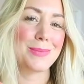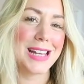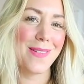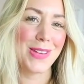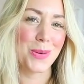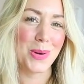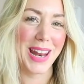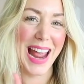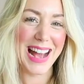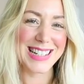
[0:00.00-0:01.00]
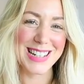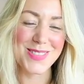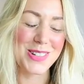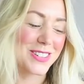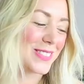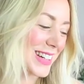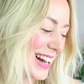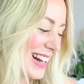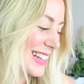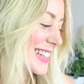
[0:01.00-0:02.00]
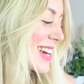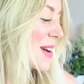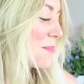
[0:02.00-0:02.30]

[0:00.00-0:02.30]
I'm saving the one I actually wore till last,